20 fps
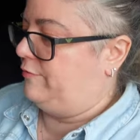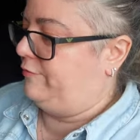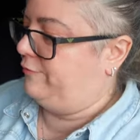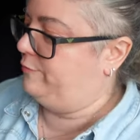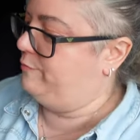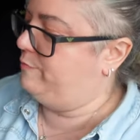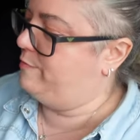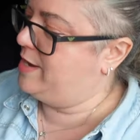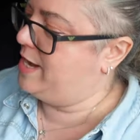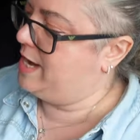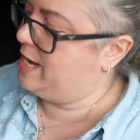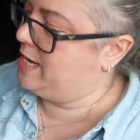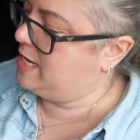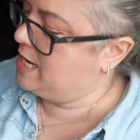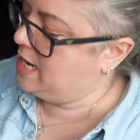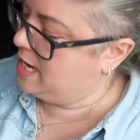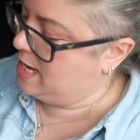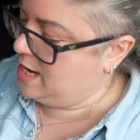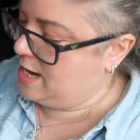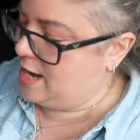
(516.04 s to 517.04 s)
for
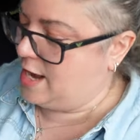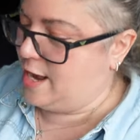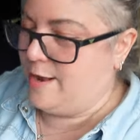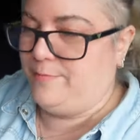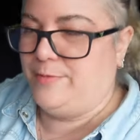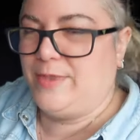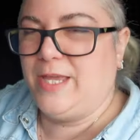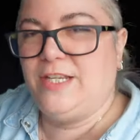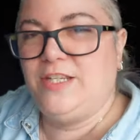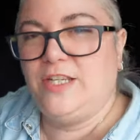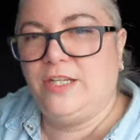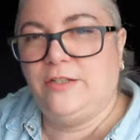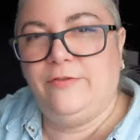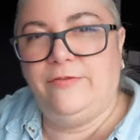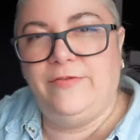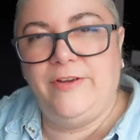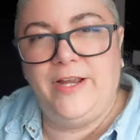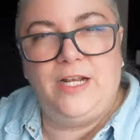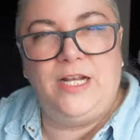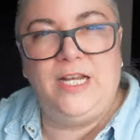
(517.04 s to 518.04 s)
me, and um, they just
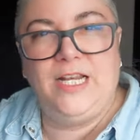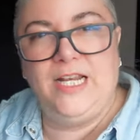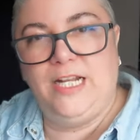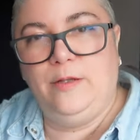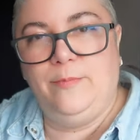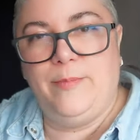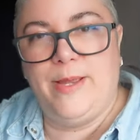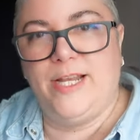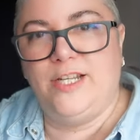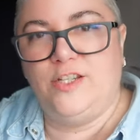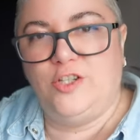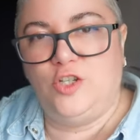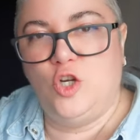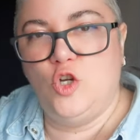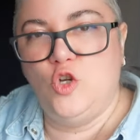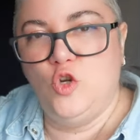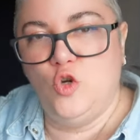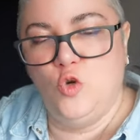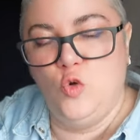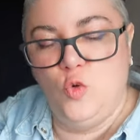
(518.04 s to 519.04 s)
feel a little bit
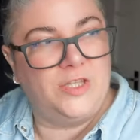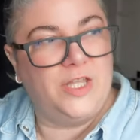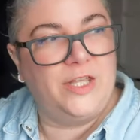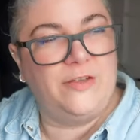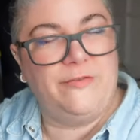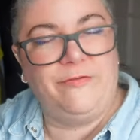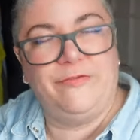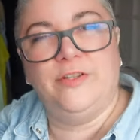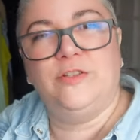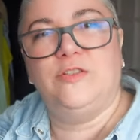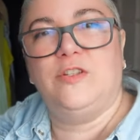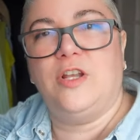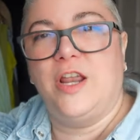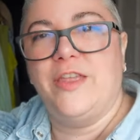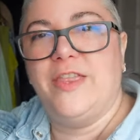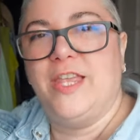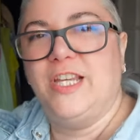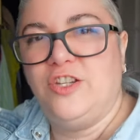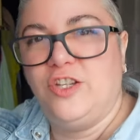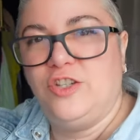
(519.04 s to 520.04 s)
too, it feels
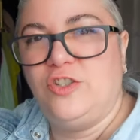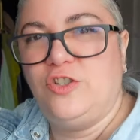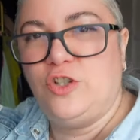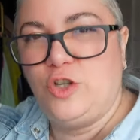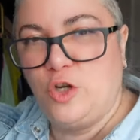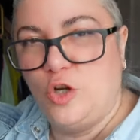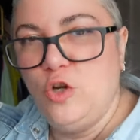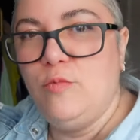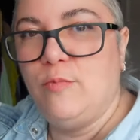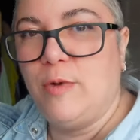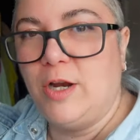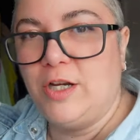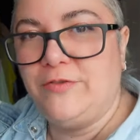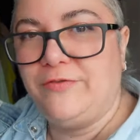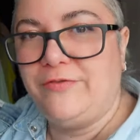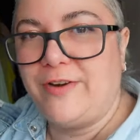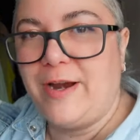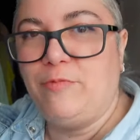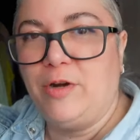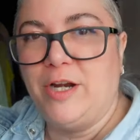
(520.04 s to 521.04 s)
like there's just too much
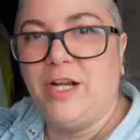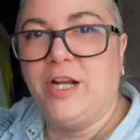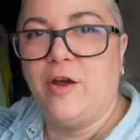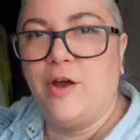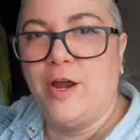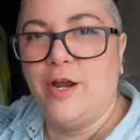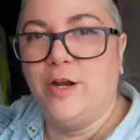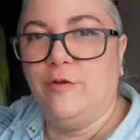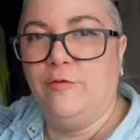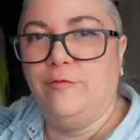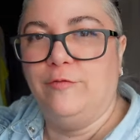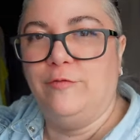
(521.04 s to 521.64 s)
fabric going on